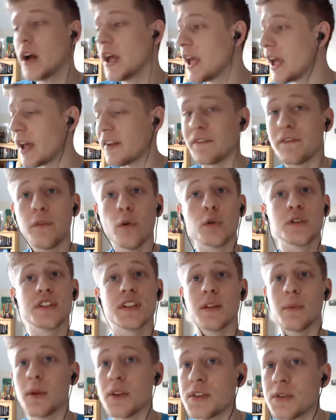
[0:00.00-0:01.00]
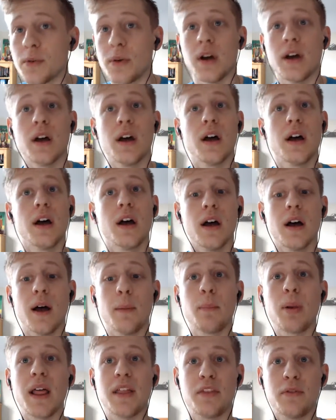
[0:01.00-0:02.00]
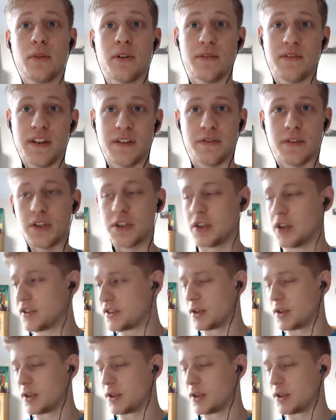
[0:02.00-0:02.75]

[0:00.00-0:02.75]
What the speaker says: and forcing them onto a plethora of different shots.